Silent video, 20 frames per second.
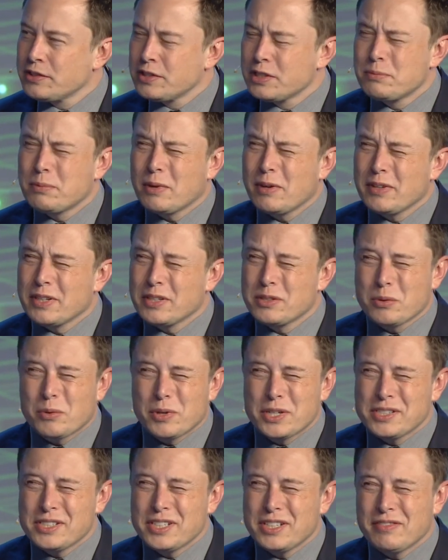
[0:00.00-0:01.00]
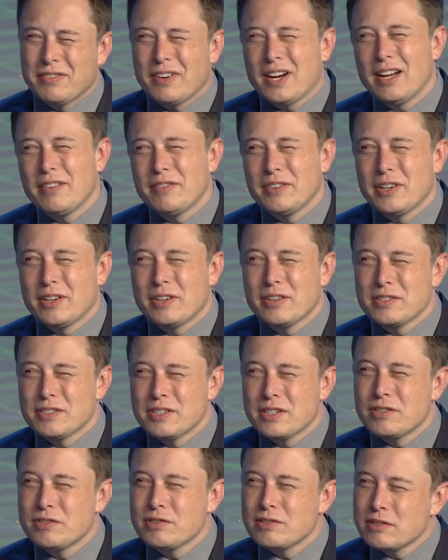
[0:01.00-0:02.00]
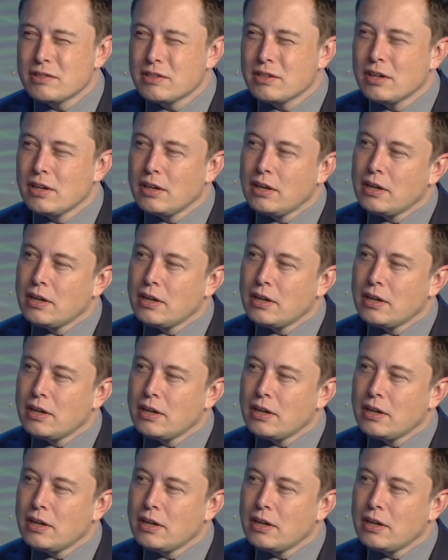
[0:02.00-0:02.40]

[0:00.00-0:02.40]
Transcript: So it's probably 25 years-ish.